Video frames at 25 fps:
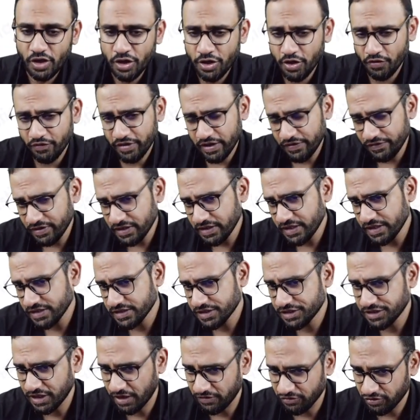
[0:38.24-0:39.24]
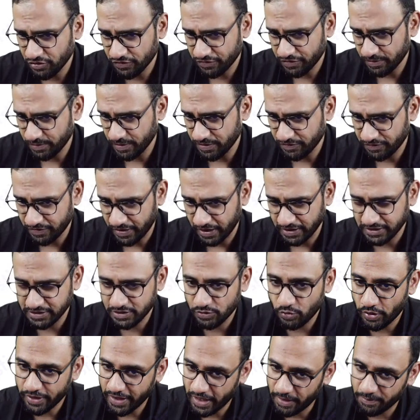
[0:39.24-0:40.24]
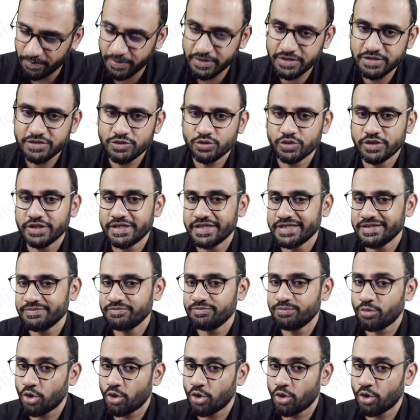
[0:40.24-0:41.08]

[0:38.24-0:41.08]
Now, whenever there is a shaft of femur fracture, what happens to the